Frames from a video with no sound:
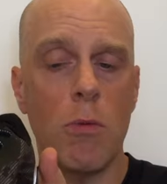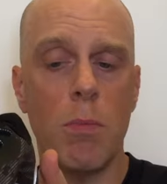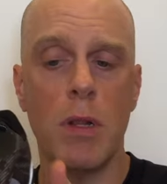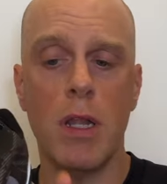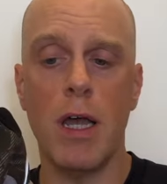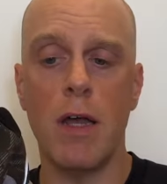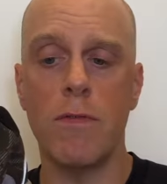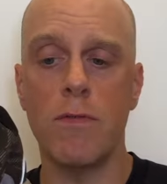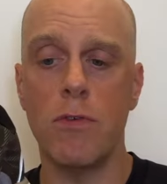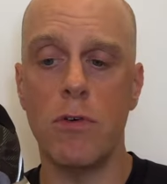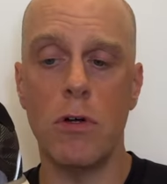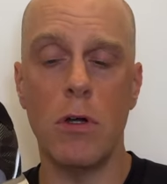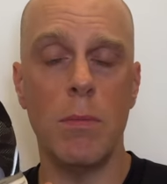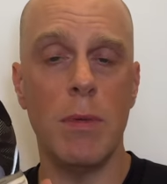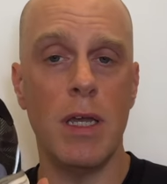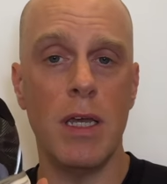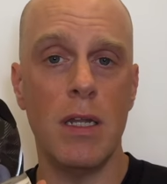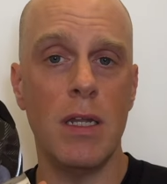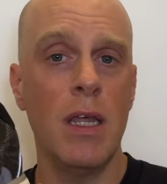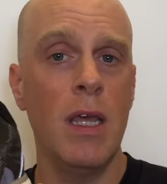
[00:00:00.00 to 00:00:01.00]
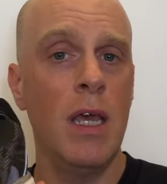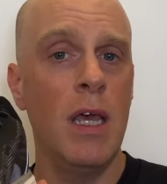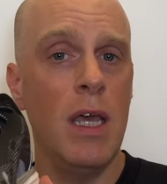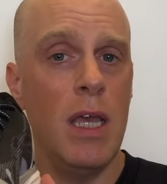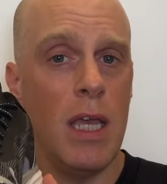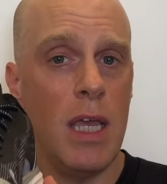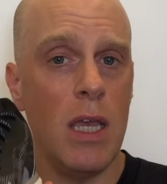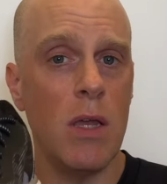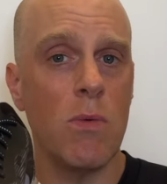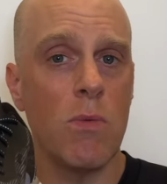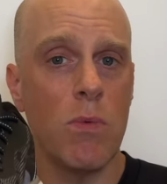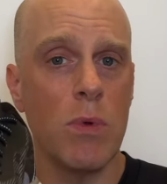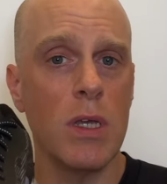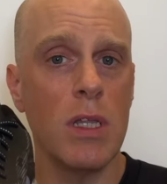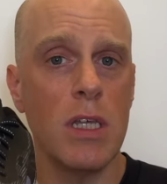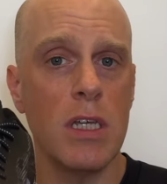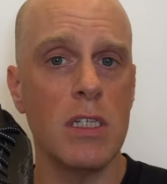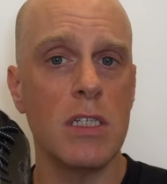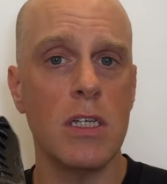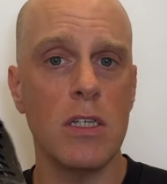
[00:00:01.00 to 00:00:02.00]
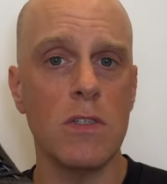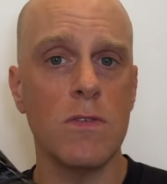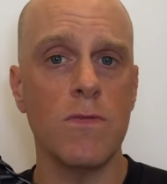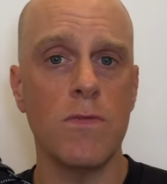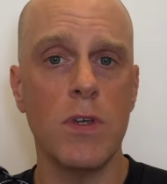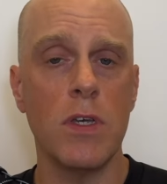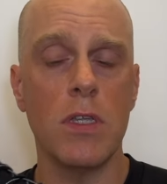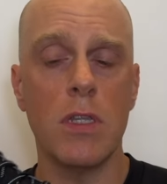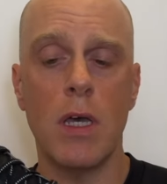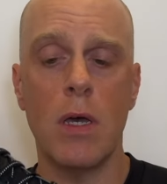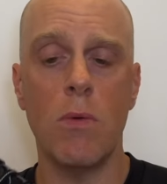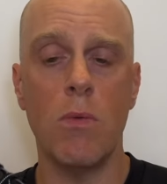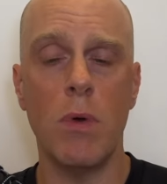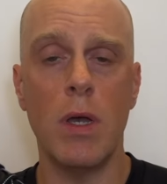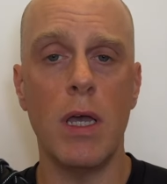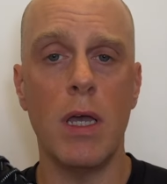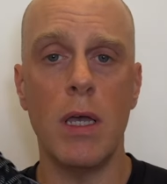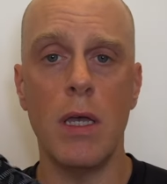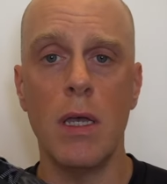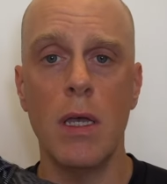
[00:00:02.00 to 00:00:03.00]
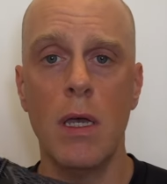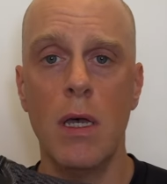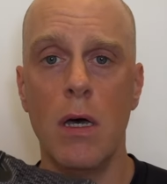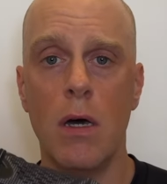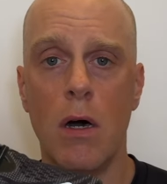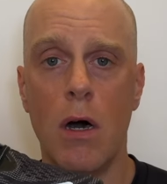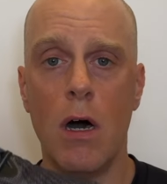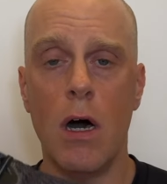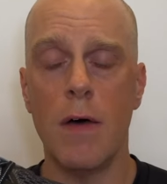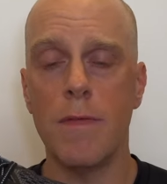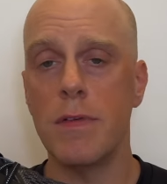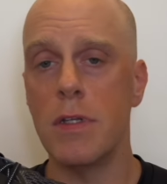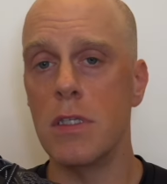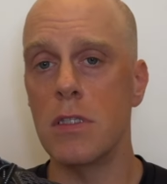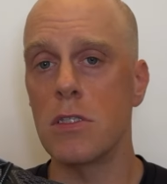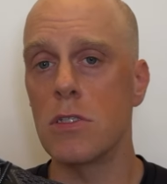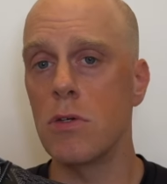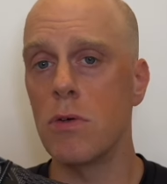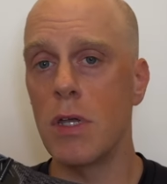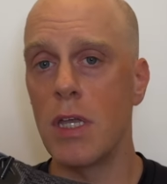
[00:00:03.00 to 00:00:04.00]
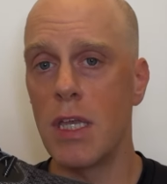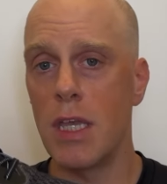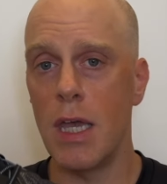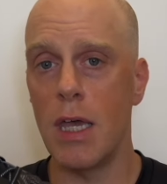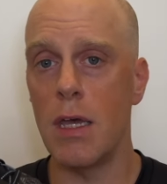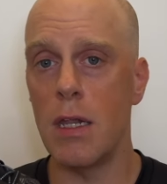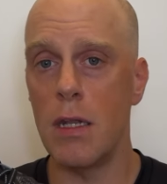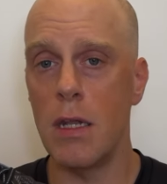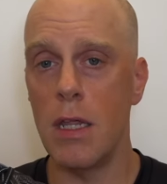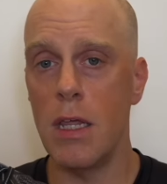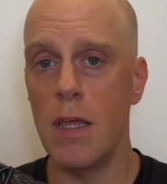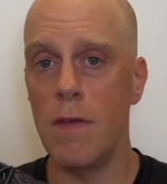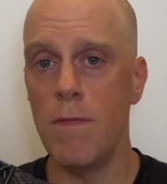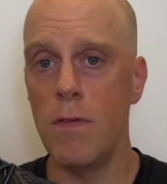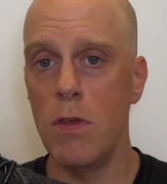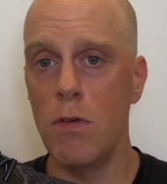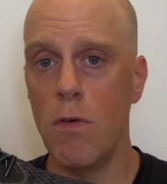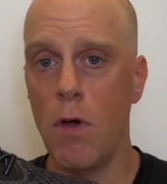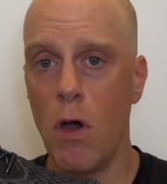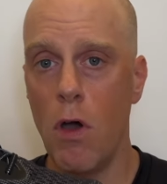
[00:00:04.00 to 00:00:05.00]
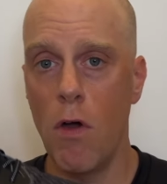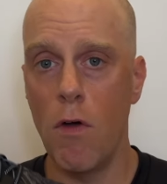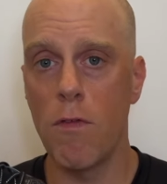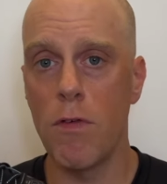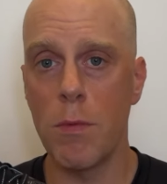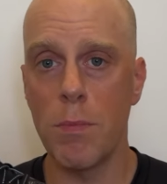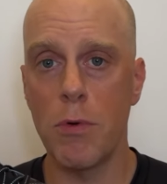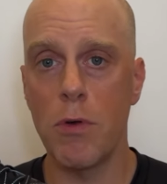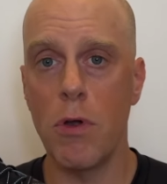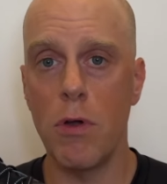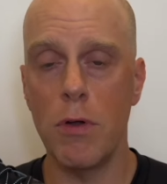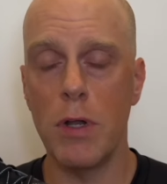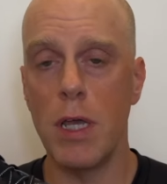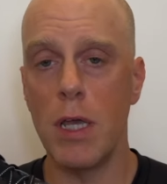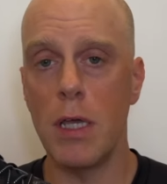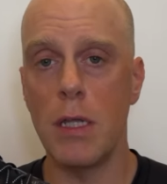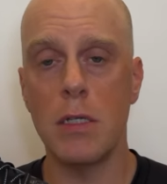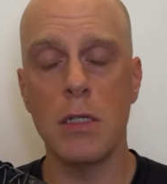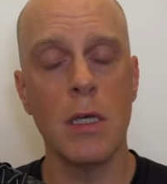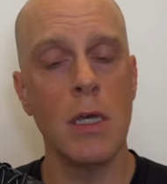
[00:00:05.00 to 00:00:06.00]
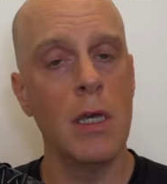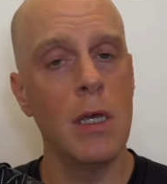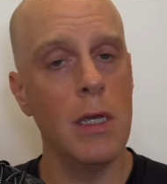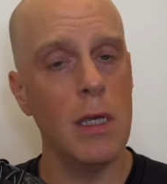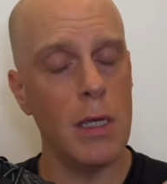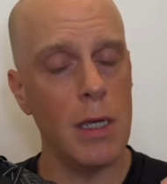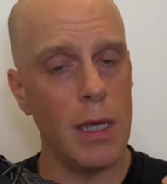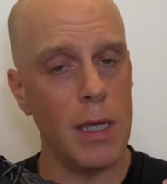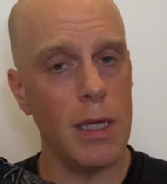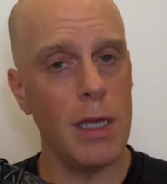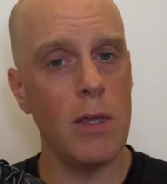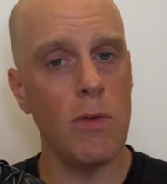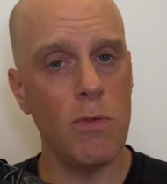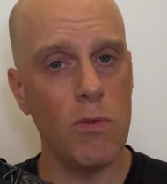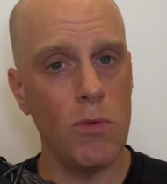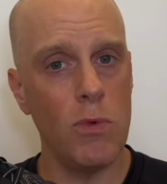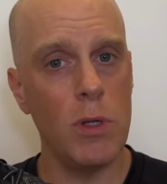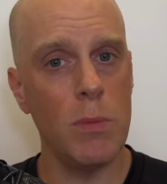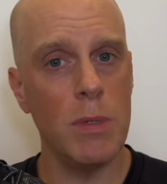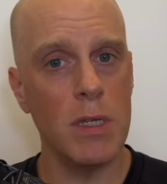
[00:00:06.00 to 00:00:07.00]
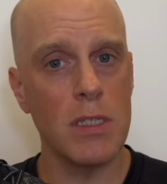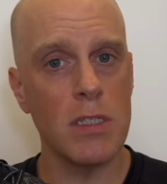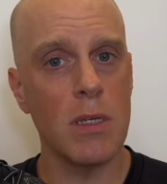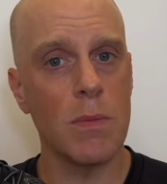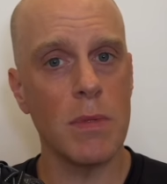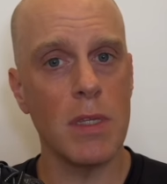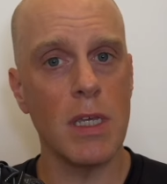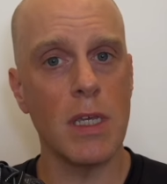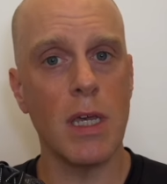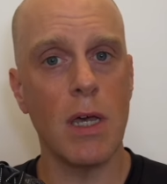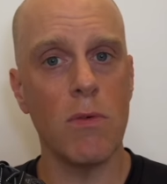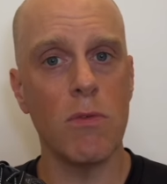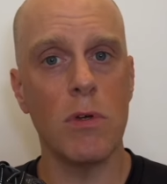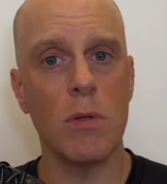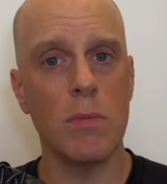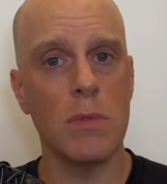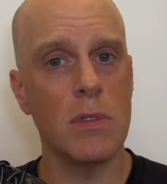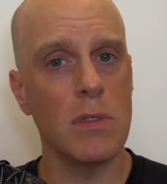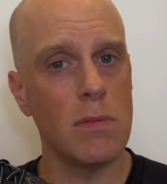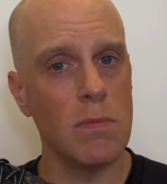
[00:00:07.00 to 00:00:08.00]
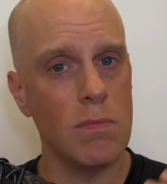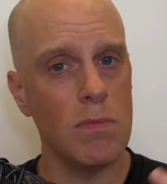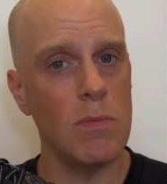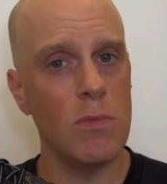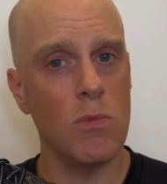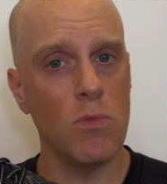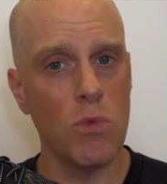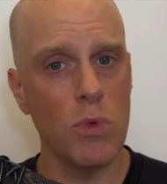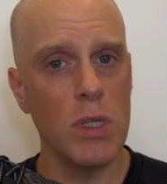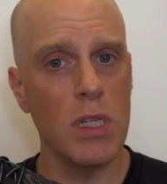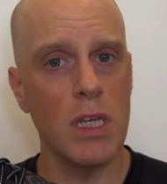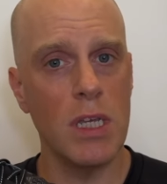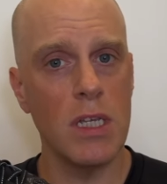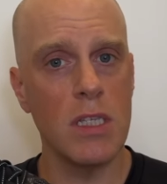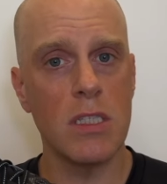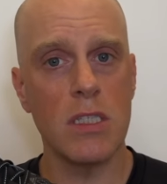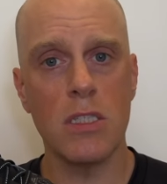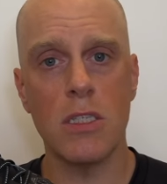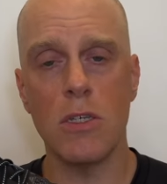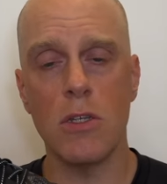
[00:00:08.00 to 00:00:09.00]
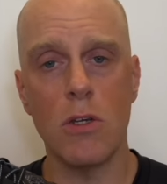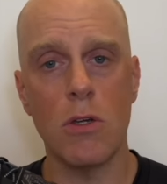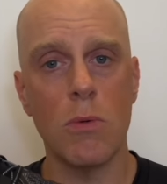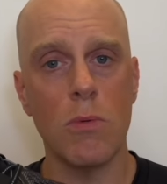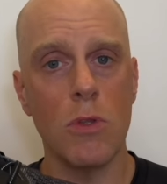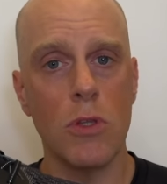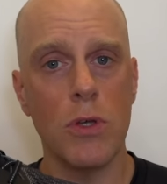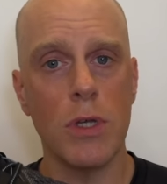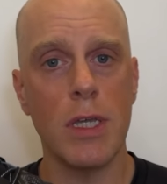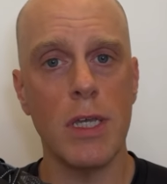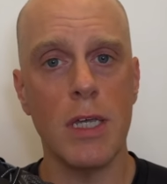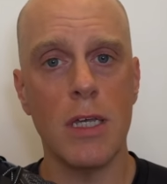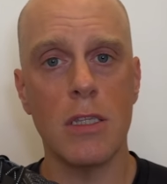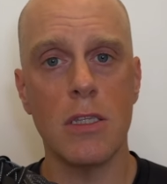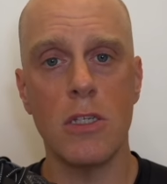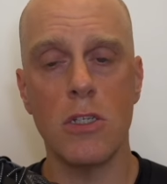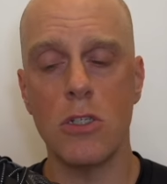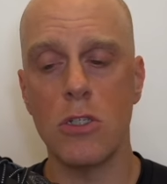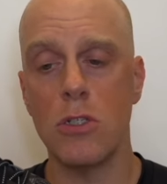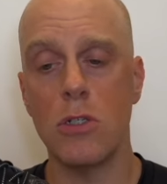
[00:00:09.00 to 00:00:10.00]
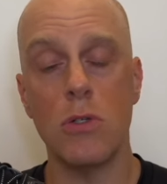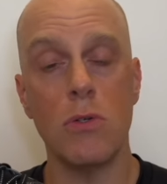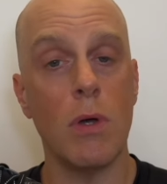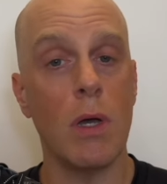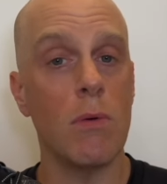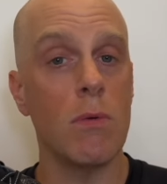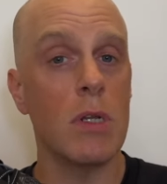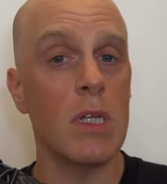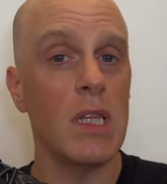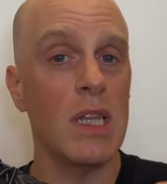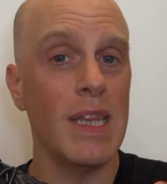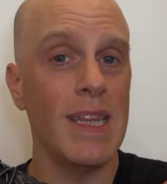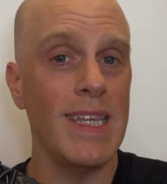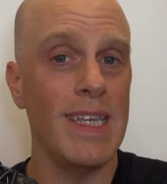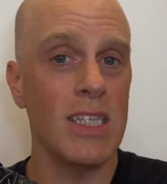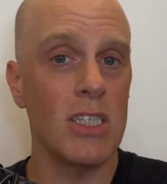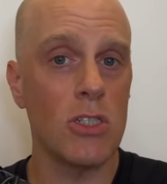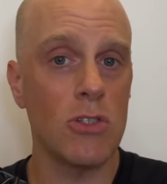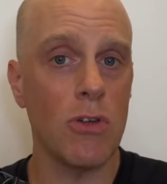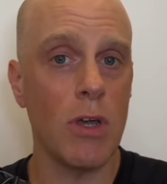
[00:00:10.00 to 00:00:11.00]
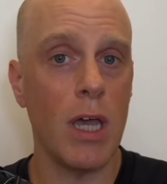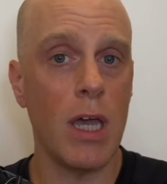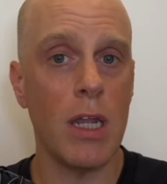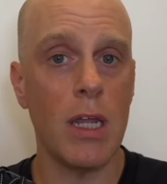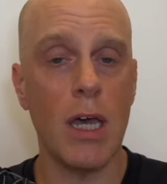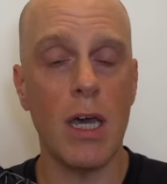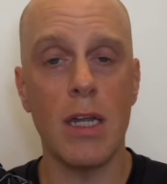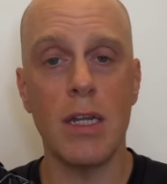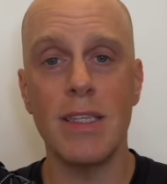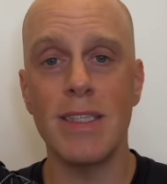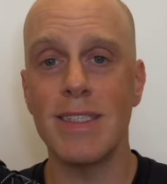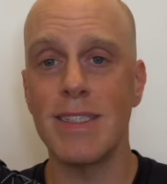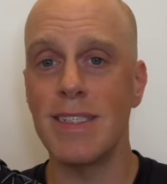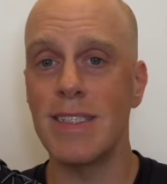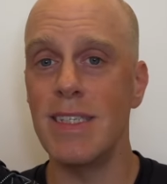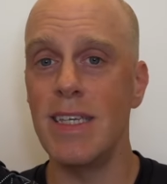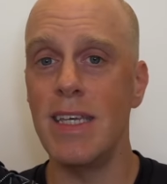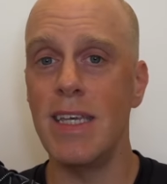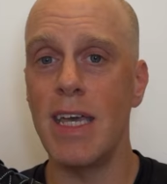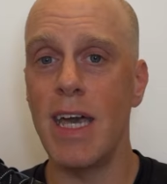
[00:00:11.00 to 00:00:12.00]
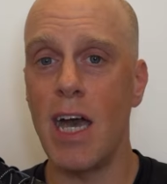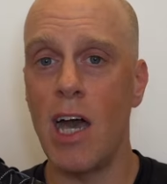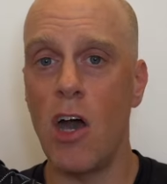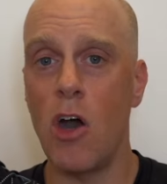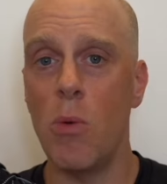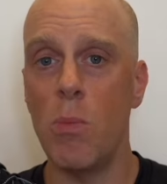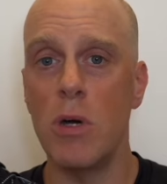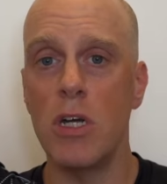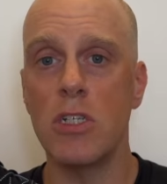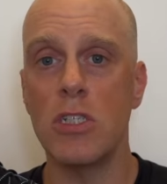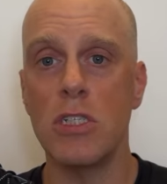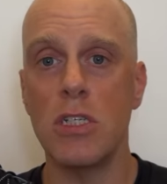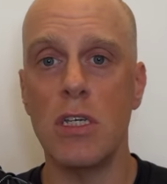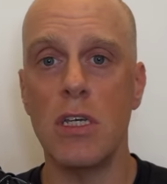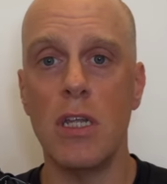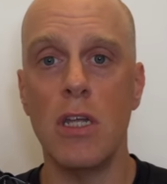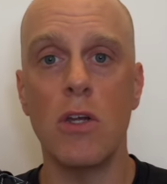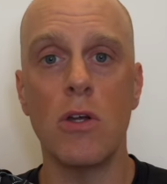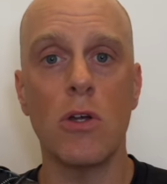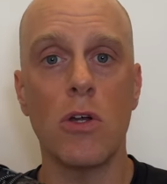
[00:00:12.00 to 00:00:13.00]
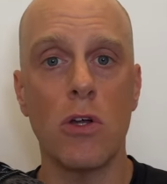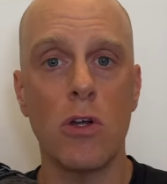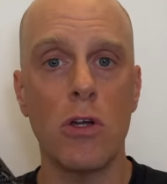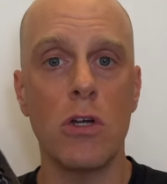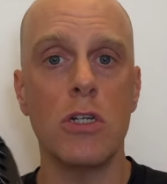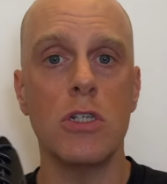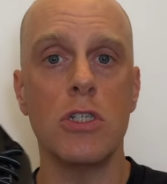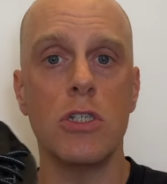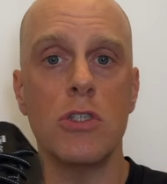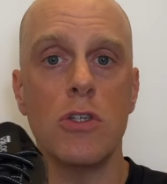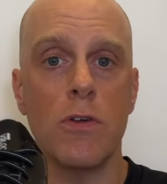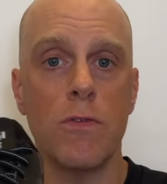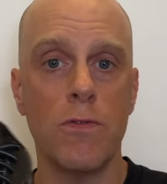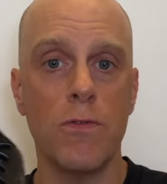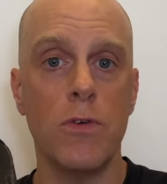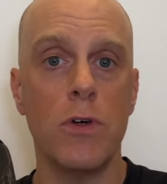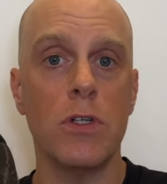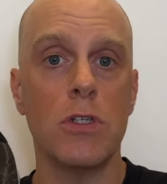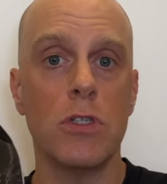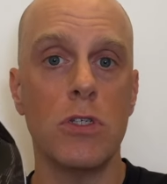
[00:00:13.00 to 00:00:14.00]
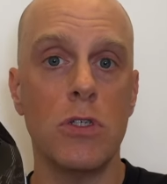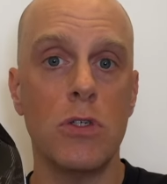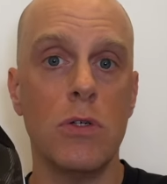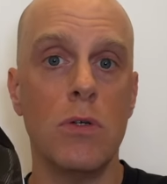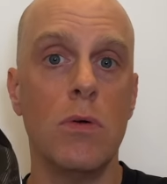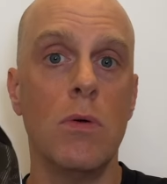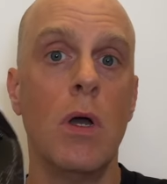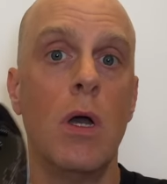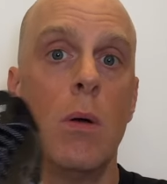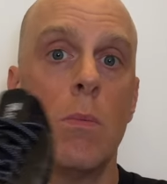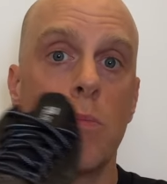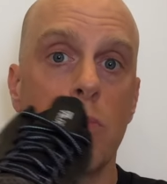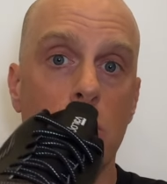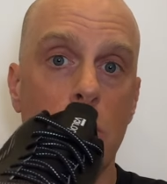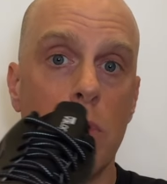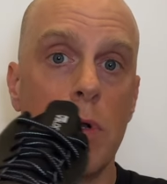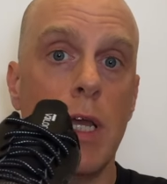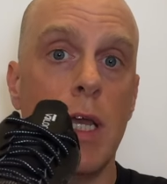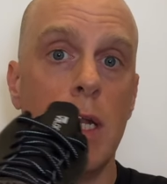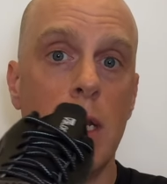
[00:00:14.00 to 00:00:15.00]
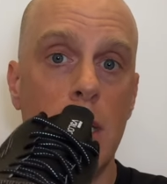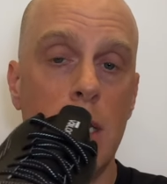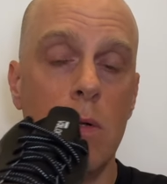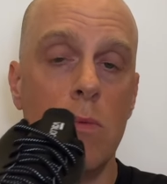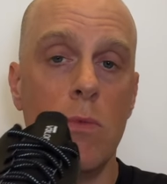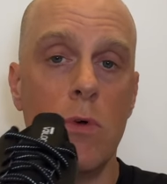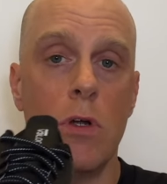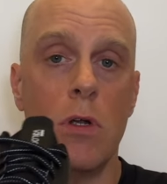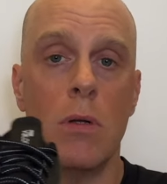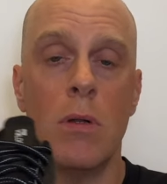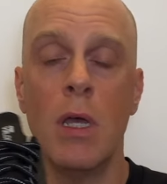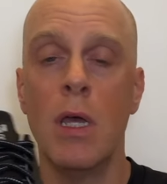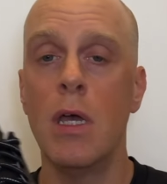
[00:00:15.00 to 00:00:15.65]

platform, and it really does feel that way often. So again, if you overpronate, it would be something I would really consider looking at this shoe. I would at least try it on and see how much it encourages your foot to pronate inward,